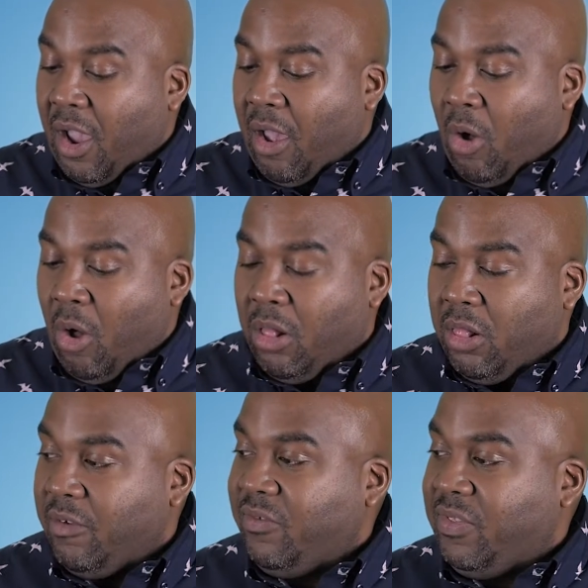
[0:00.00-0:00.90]

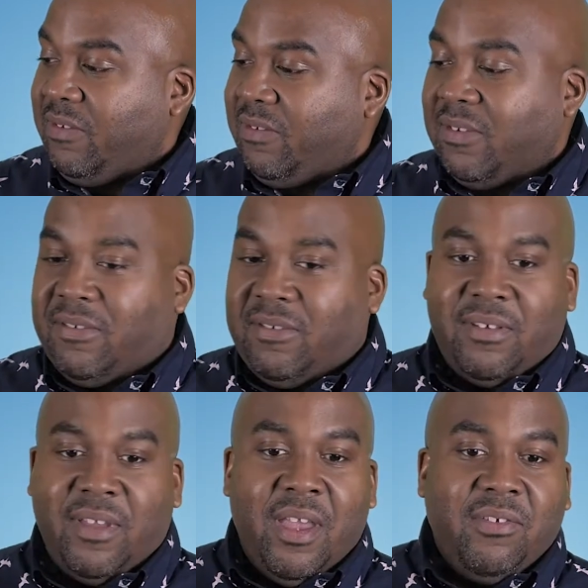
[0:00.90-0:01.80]
all of this
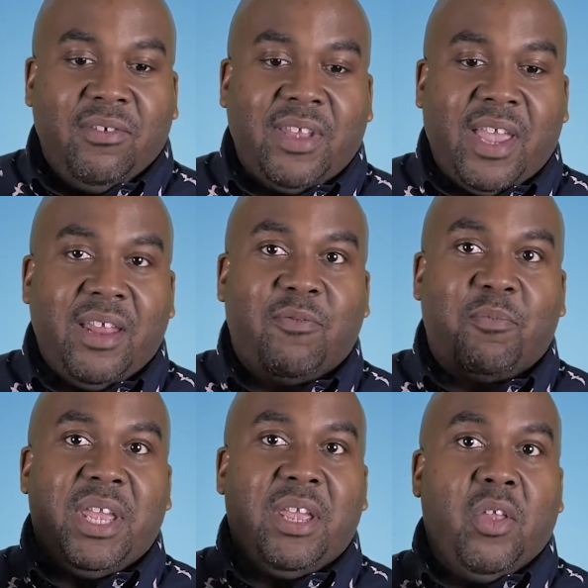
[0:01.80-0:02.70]
is just kind of
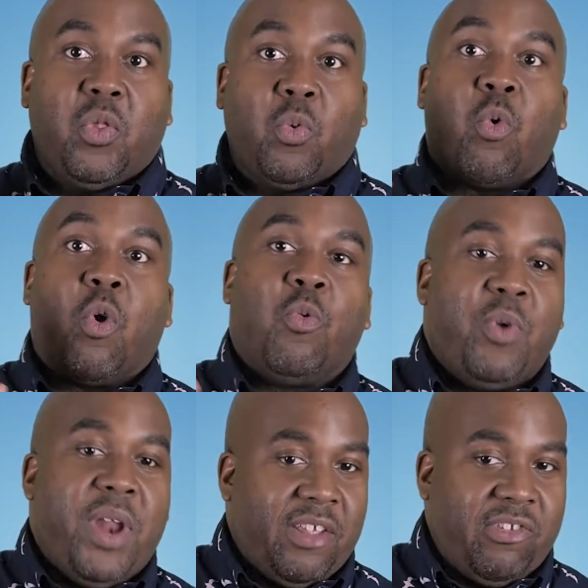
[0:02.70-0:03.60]
being
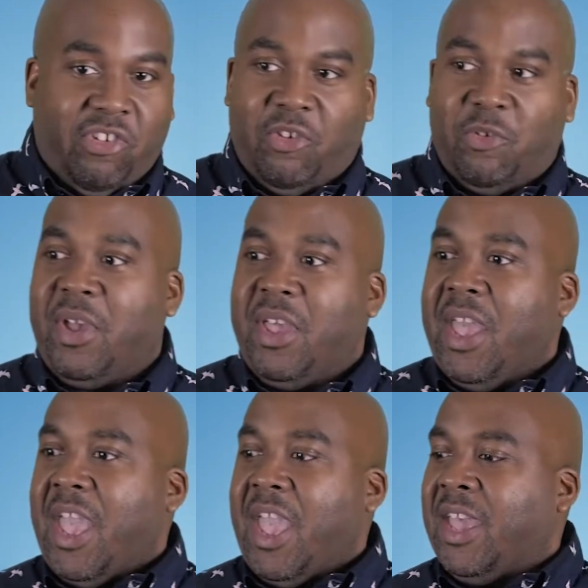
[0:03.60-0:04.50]
thrown at you,
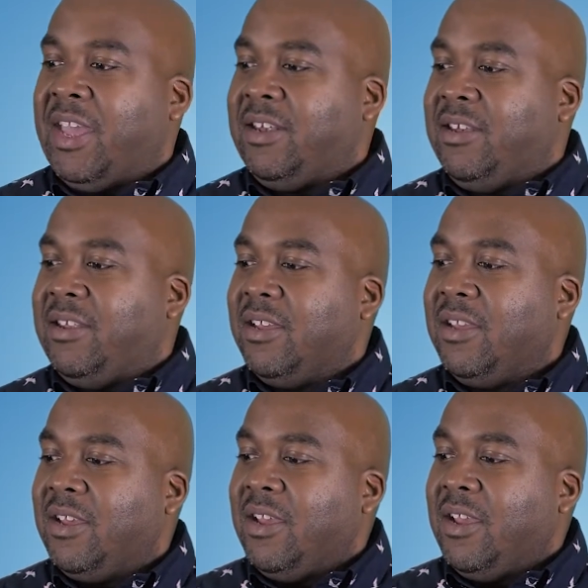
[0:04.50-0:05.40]
and
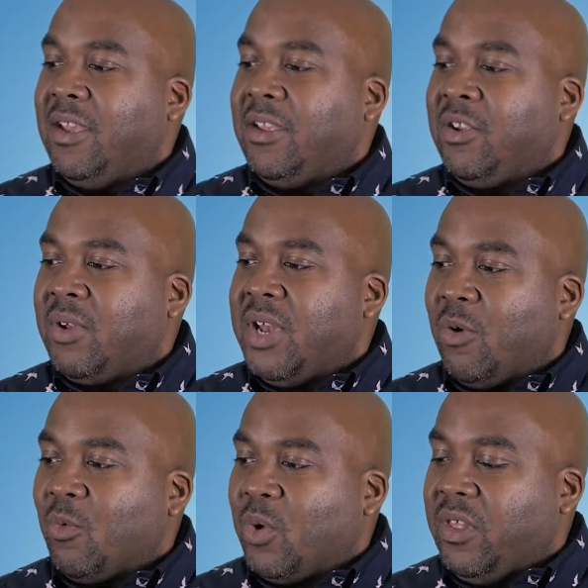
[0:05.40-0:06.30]
you're
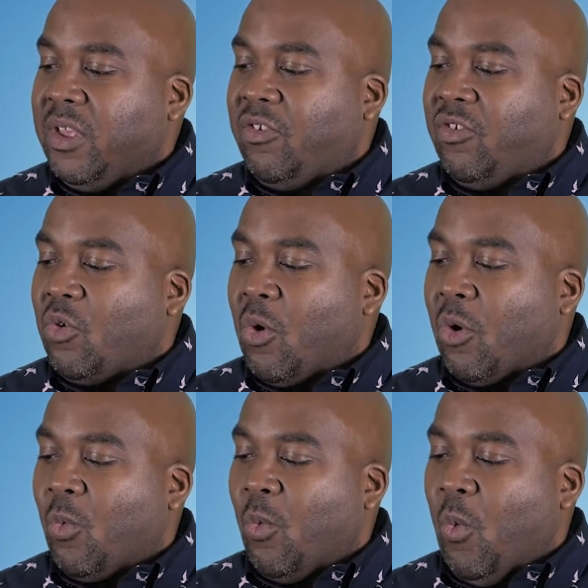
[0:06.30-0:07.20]
not really
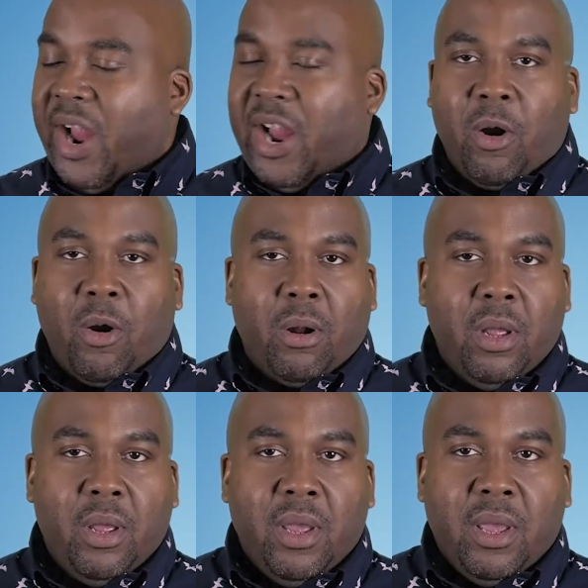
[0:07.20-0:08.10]
sure where
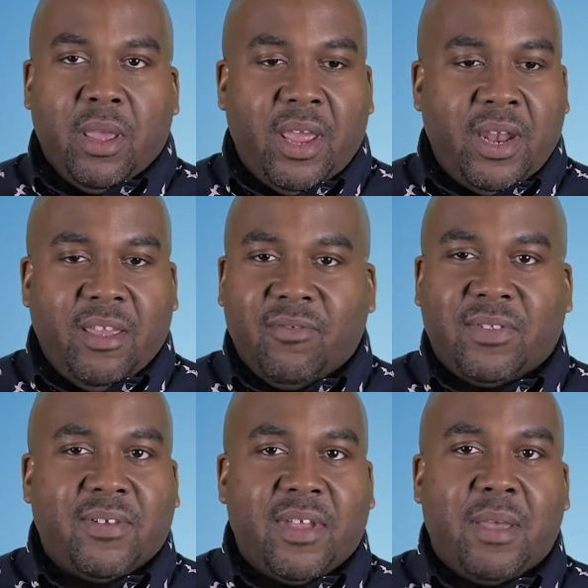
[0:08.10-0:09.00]
any of
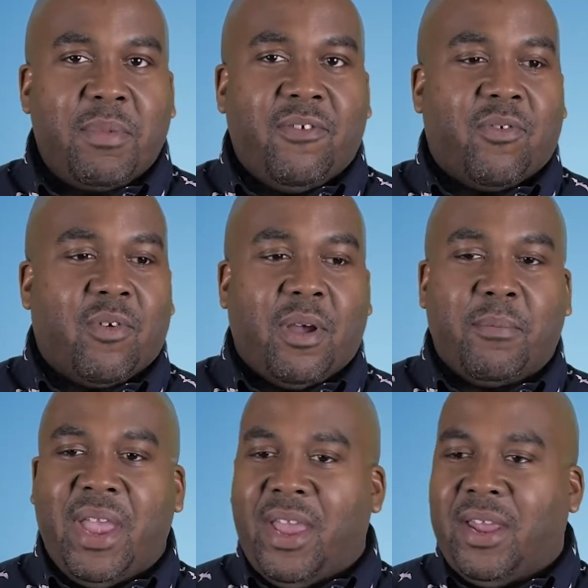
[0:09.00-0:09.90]
it's coming
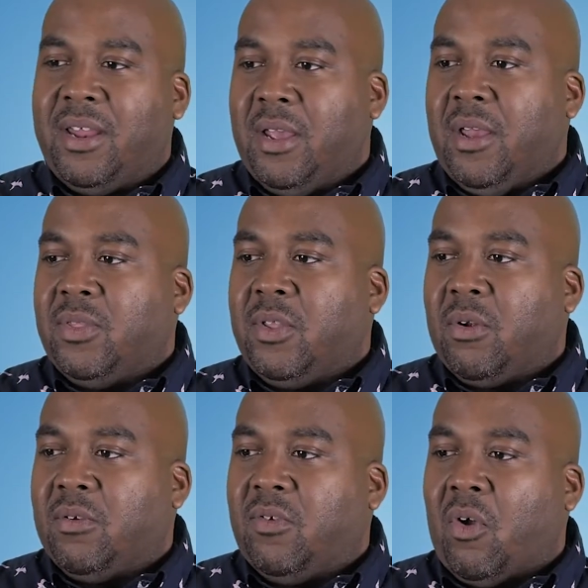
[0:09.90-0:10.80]
from. And
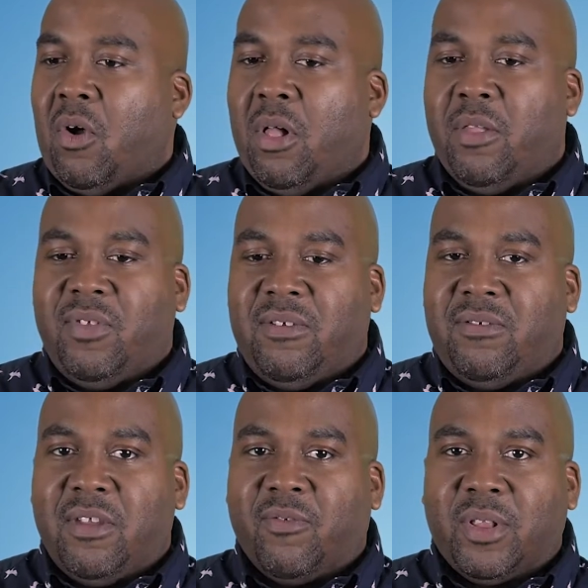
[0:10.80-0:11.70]
there's all of these
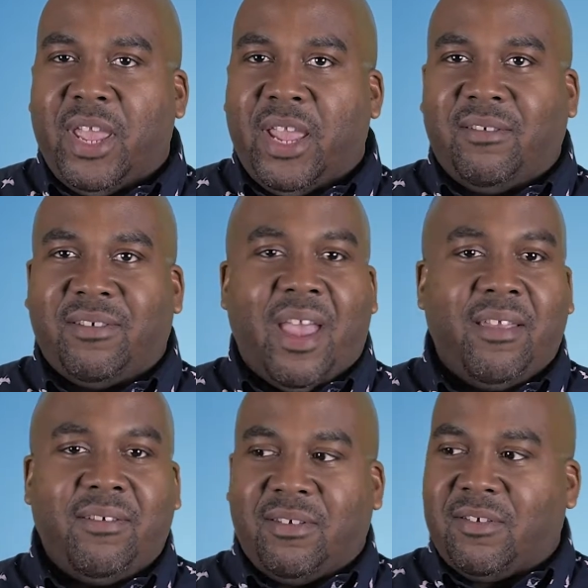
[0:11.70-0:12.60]
different like
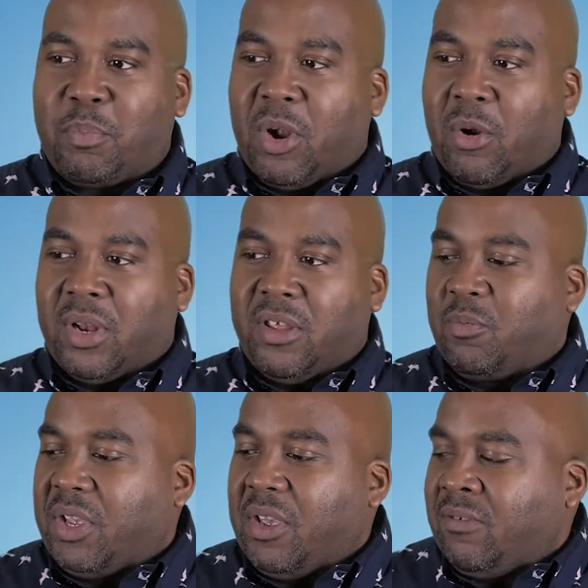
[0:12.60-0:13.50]
size disparities,
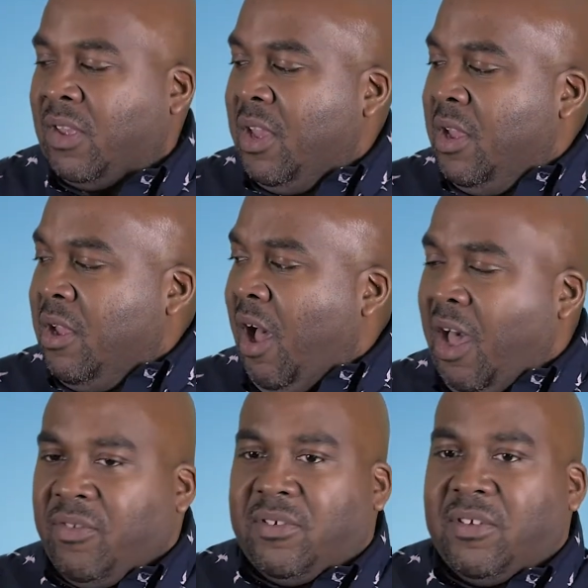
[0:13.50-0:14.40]
because
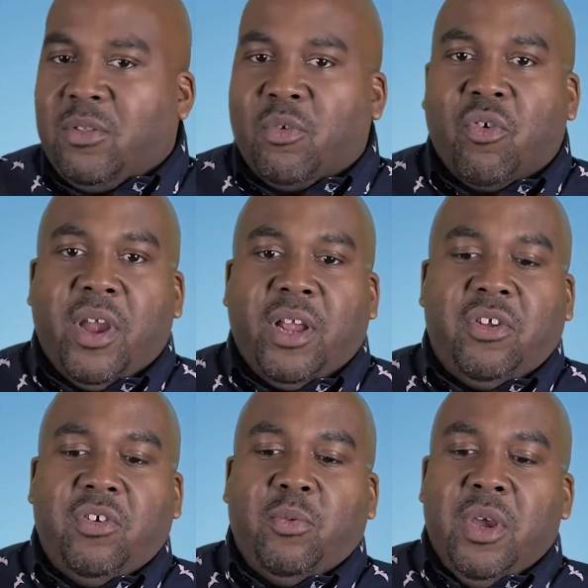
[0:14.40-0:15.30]
obviously they're trying
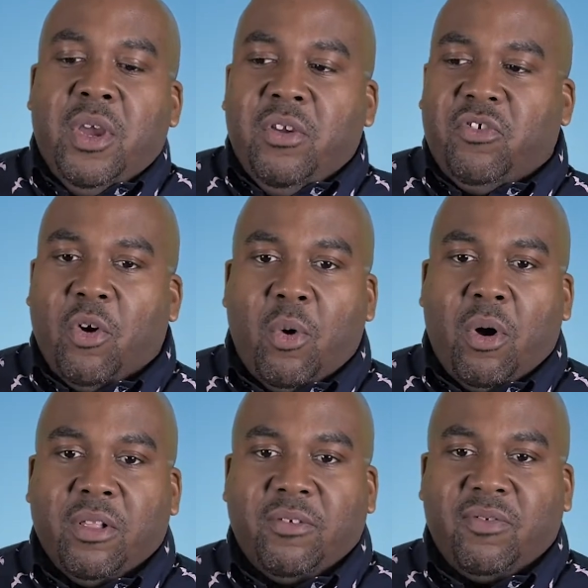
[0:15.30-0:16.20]
to show
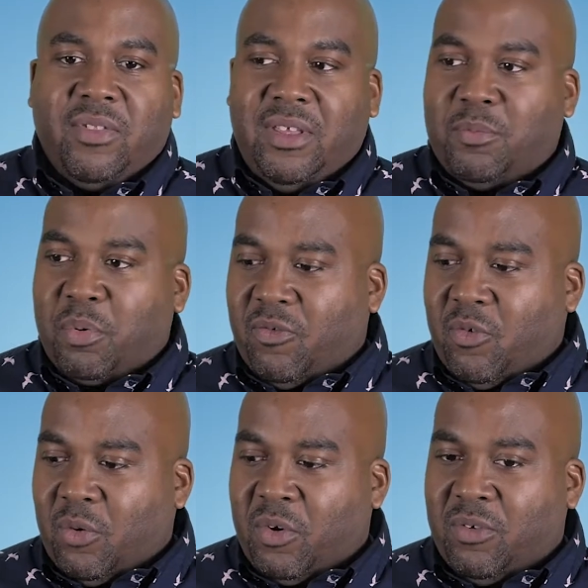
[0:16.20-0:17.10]
all of these
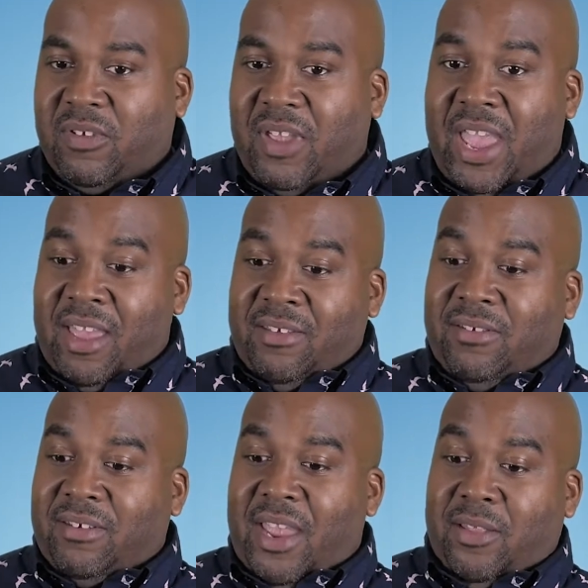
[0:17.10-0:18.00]
performers
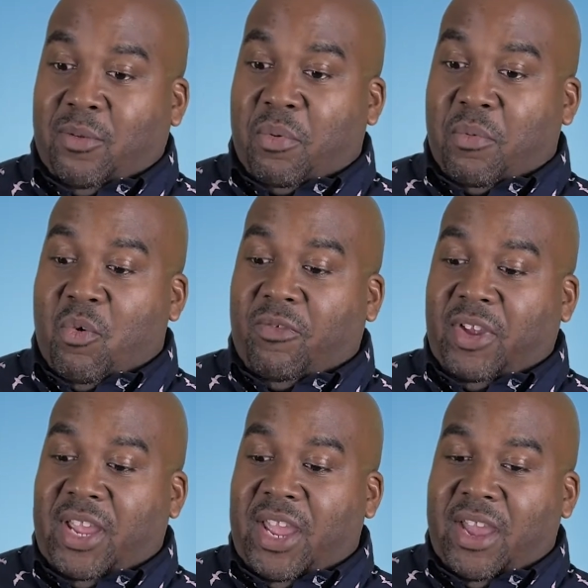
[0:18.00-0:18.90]
as
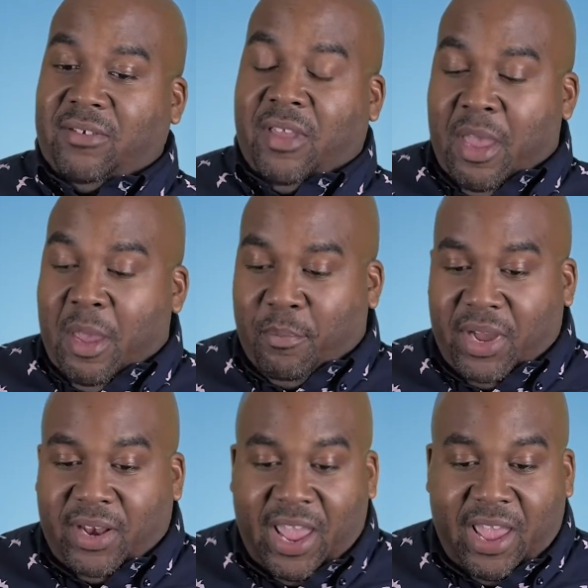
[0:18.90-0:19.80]
anthropomorphic cats,
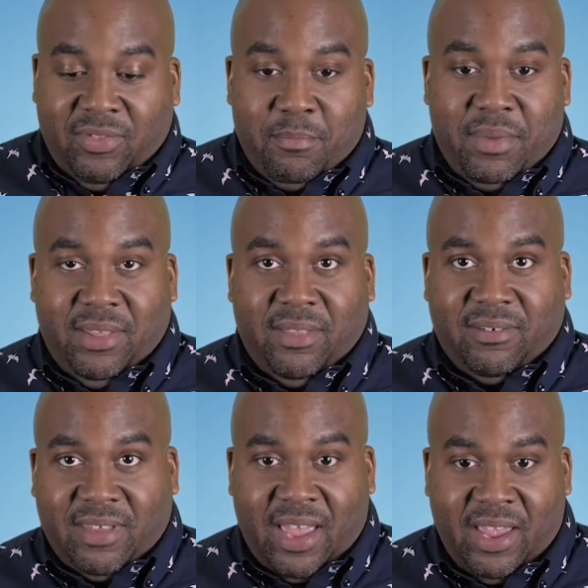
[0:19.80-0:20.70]
but have them be the
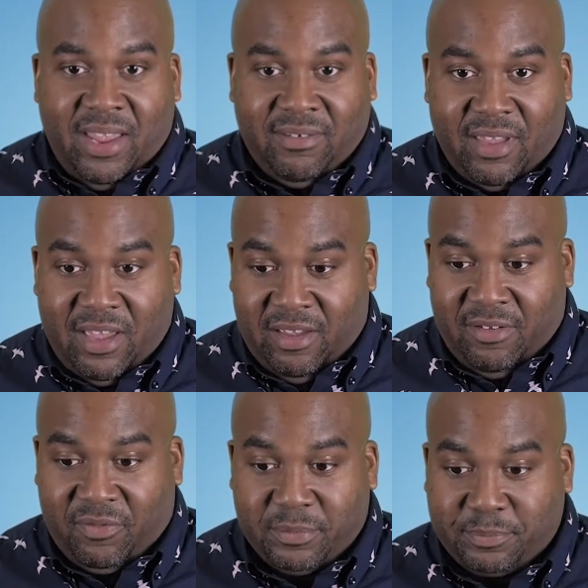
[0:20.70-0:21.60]
size
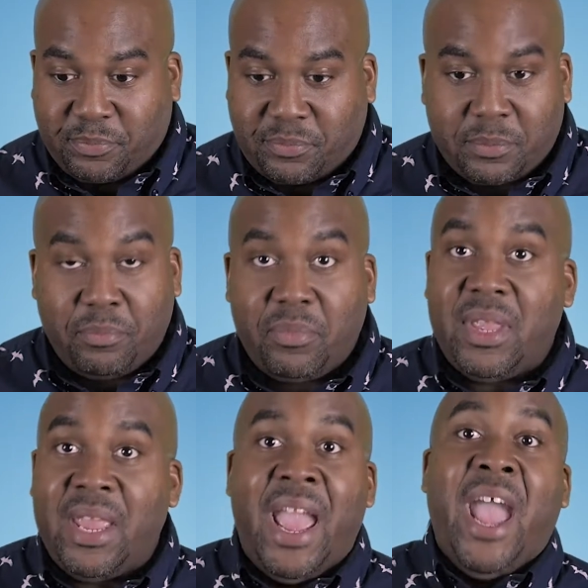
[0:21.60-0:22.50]
of
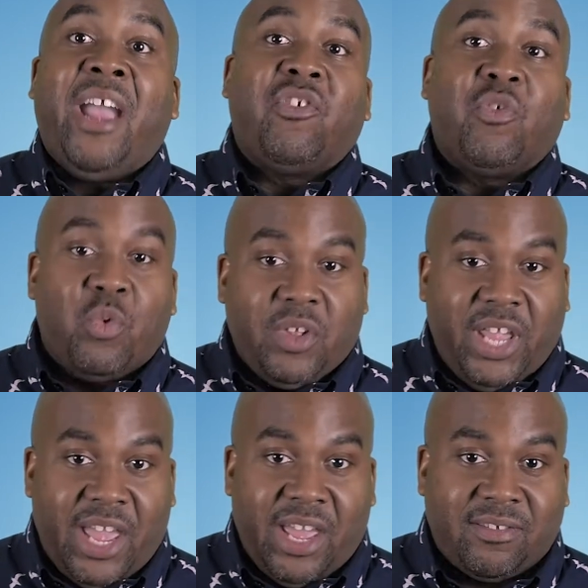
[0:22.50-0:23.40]
actual
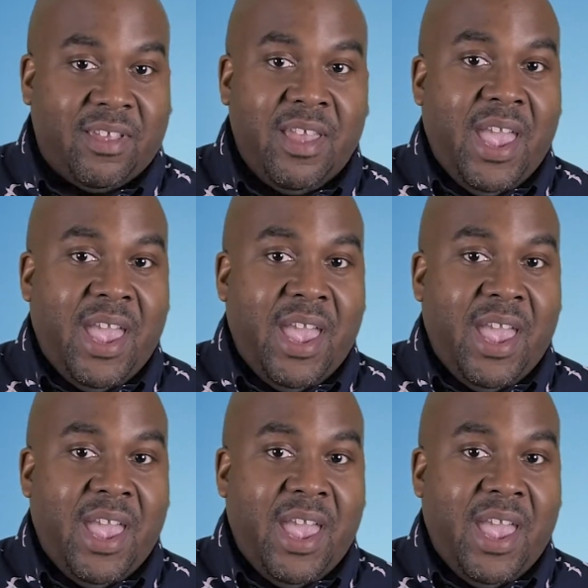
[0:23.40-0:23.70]
cats.